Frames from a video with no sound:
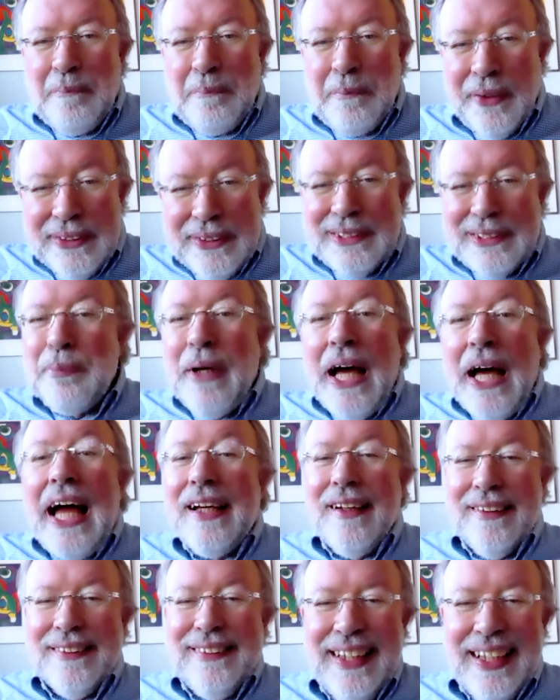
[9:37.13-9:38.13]
push back
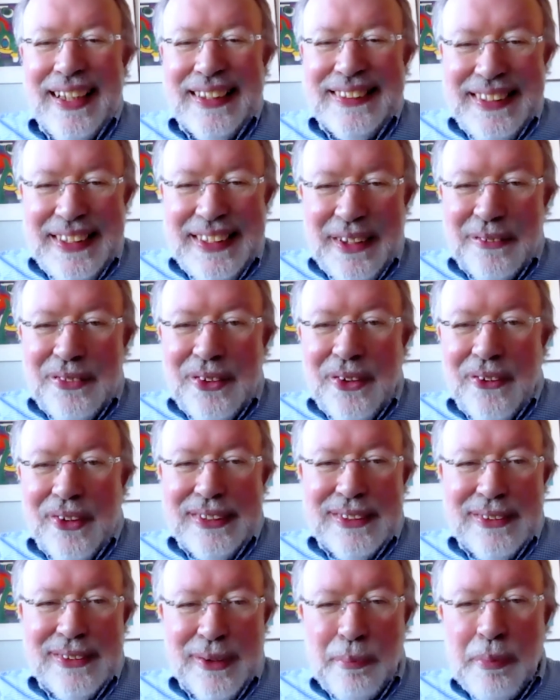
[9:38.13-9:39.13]
on the idea of going
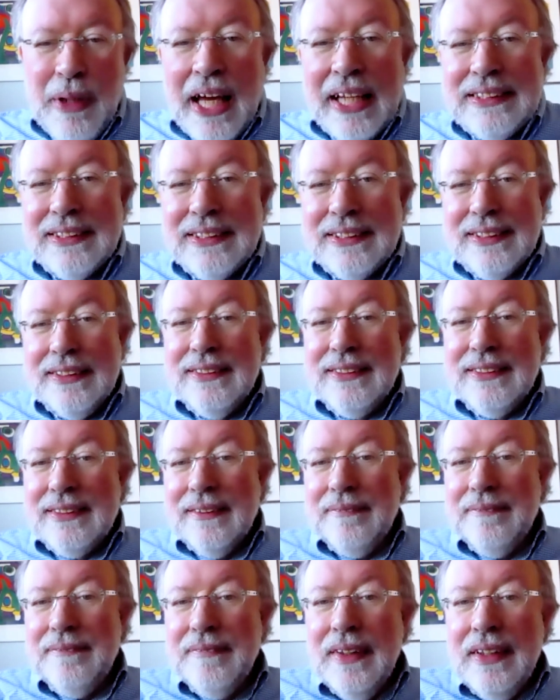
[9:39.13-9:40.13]
to a batch system,